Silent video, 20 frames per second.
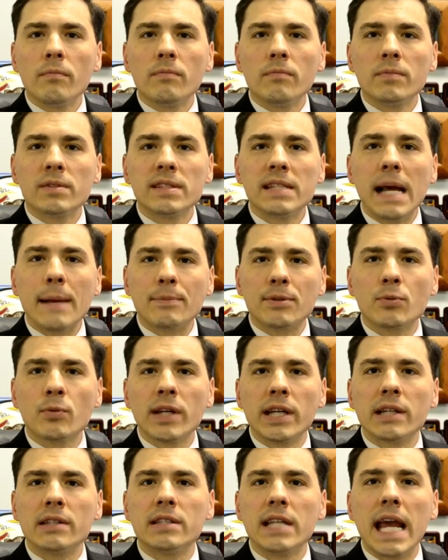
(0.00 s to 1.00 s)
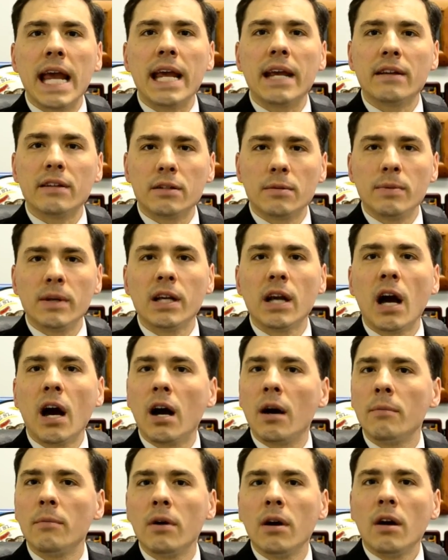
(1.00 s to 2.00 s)
steps we could take to
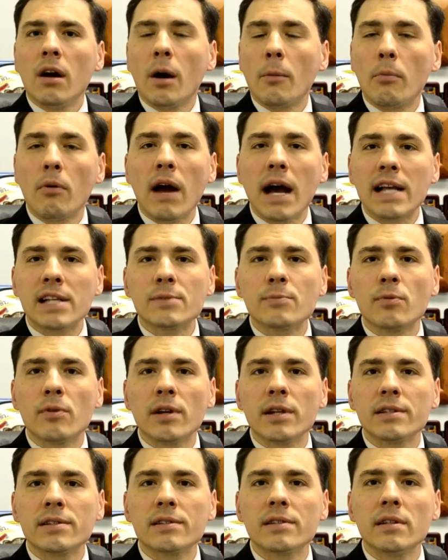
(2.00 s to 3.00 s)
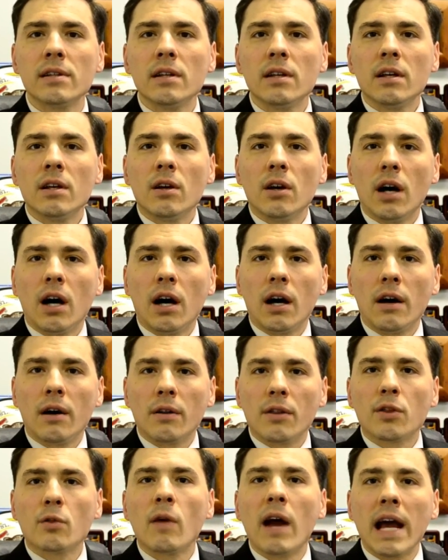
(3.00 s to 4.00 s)
become a prosperous,
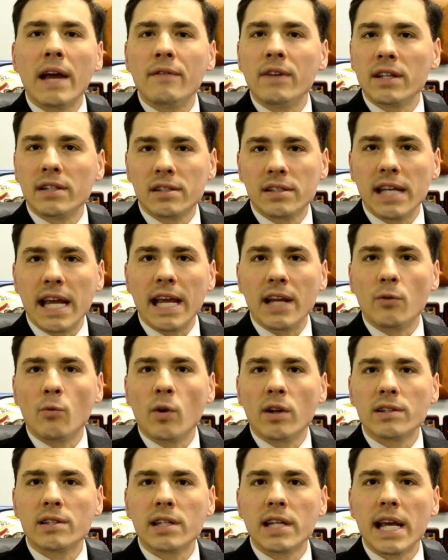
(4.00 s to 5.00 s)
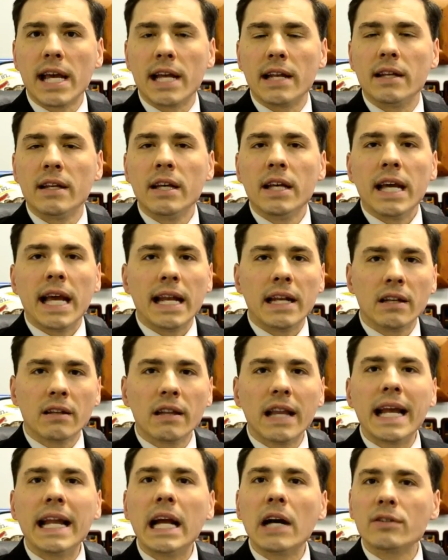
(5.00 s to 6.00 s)
thriving state once again. And he
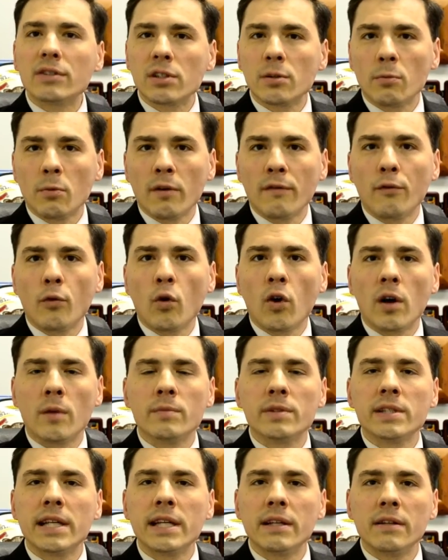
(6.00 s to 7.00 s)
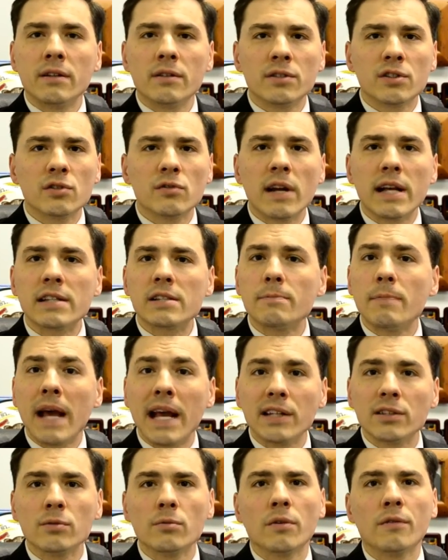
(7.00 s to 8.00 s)
laid out some reforms. He stressed
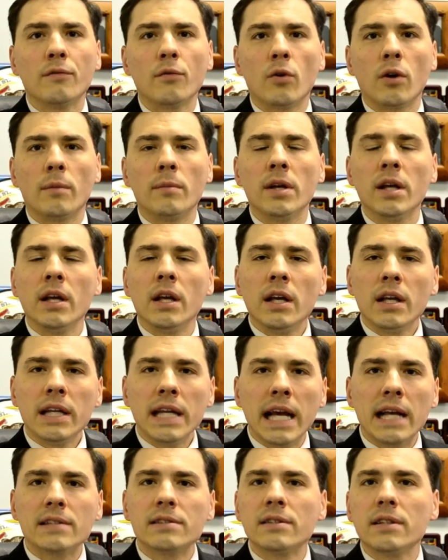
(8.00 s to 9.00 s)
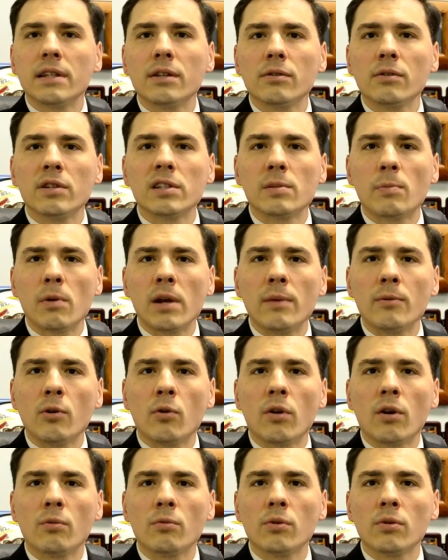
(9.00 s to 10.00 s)
pension reform. Yes, the Illinois Supreme
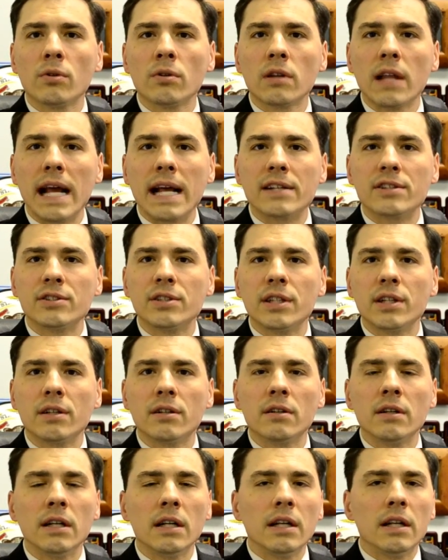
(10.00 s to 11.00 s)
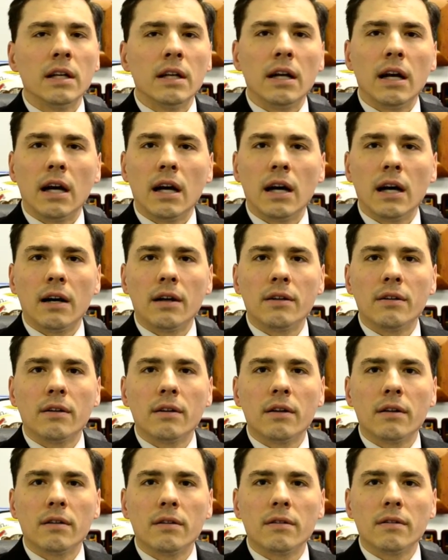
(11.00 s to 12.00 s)
Court ruled last year
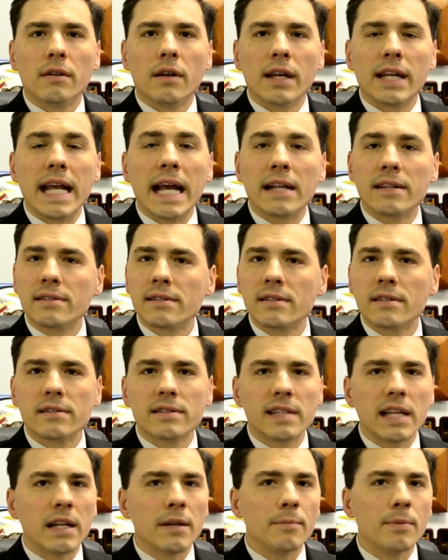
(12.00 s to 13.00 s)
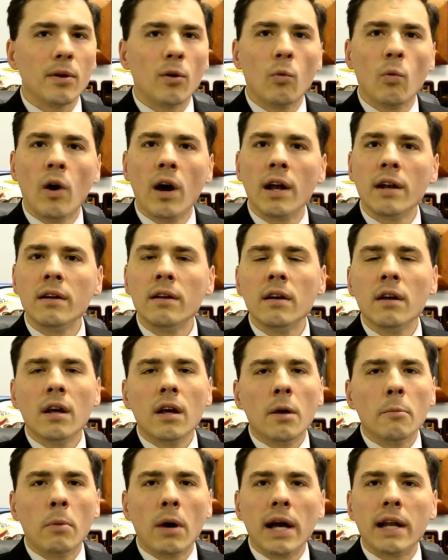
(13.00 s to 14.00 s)
against Senate Bill 1,
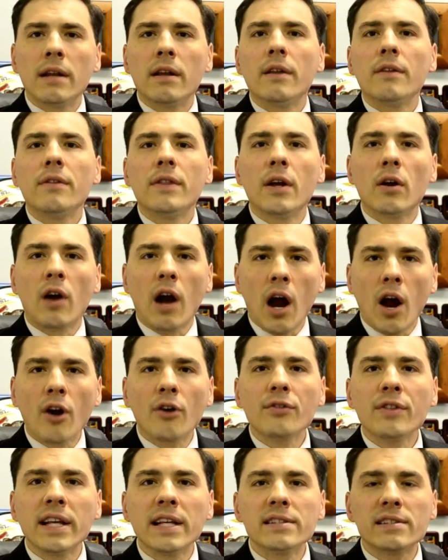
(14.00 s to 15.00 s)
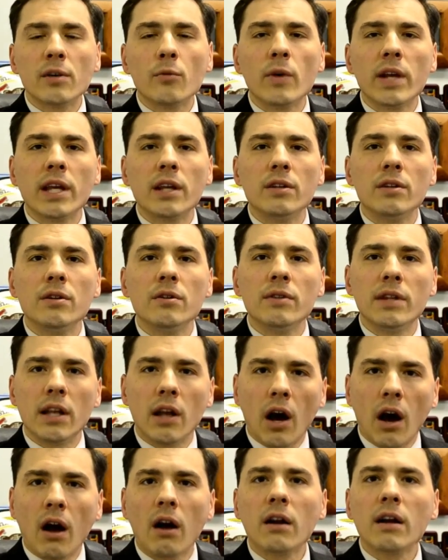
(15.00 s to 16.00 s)
but there are things that we can do that
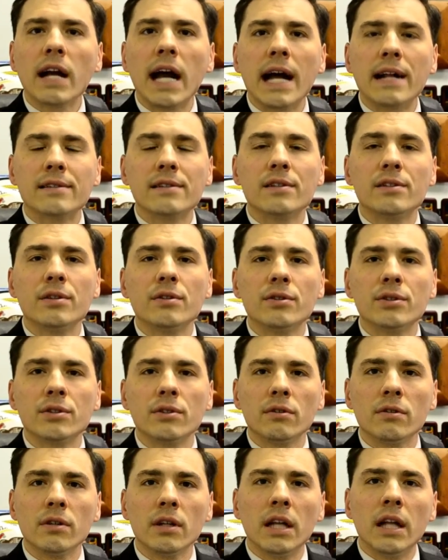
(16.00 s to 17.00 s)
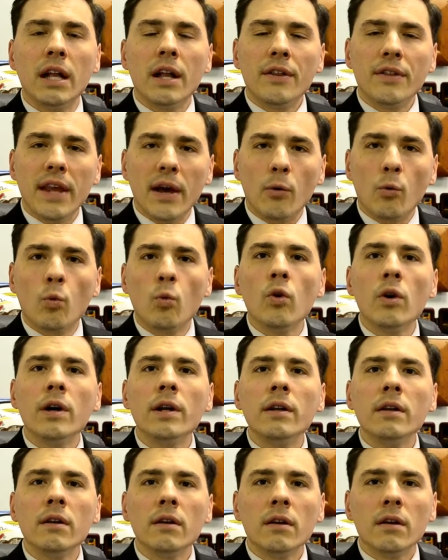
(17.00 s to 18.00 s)
are constitutional that
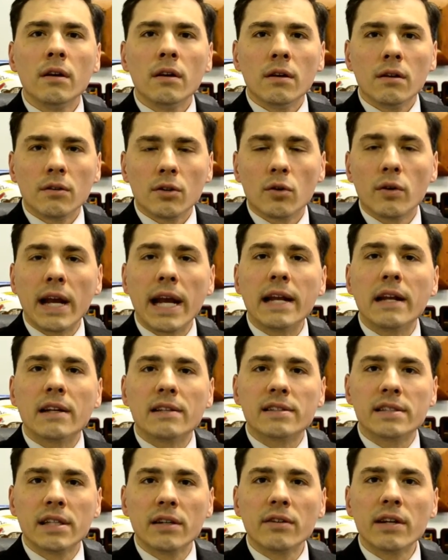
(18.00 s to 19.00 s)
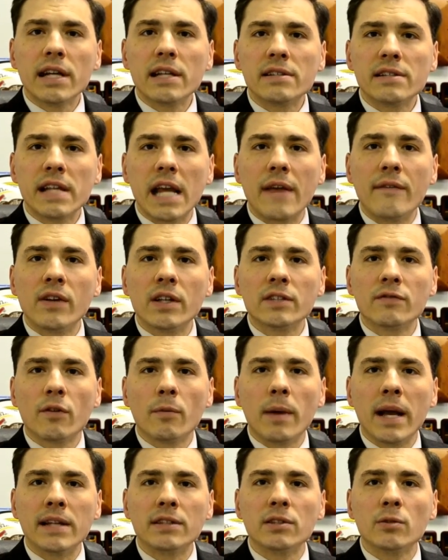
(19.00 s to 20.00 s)
would create a serious savings for
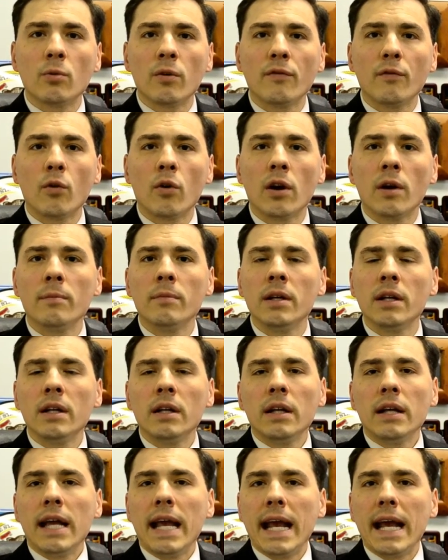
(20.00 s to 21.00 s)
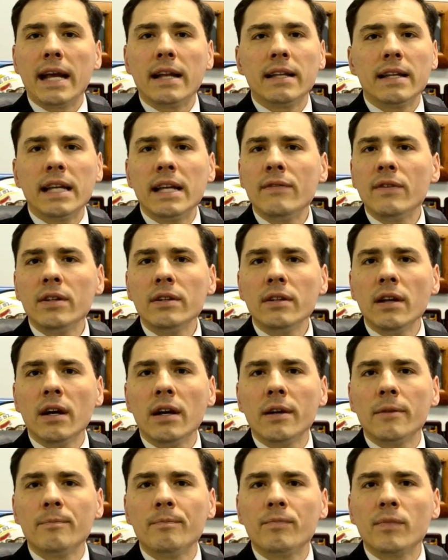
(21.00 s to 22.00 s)
pension reform. And even
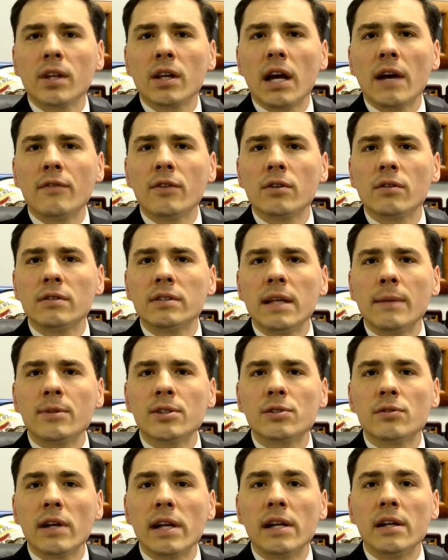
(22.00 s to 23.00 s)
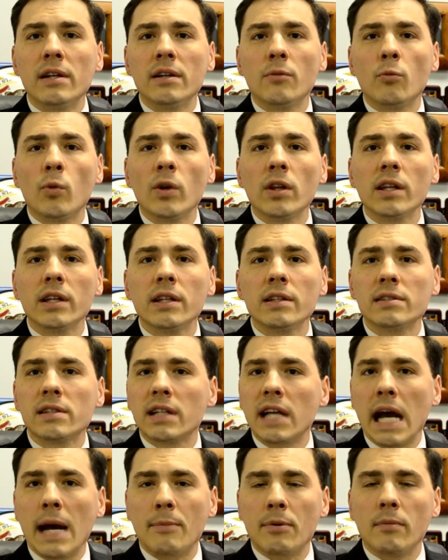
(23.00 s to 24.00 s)
the governor demonstrated a willingness to
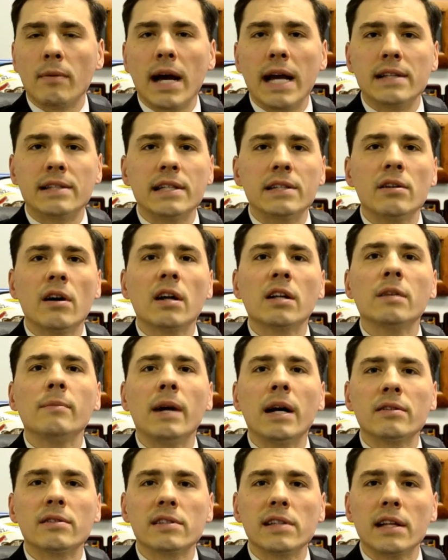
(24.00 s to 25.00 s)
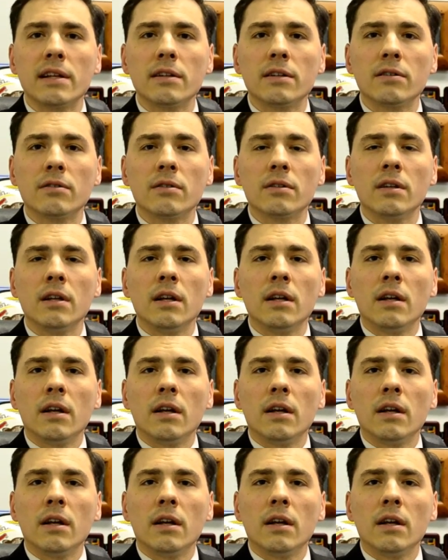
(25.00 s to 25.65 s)
compromise. He talked about Senate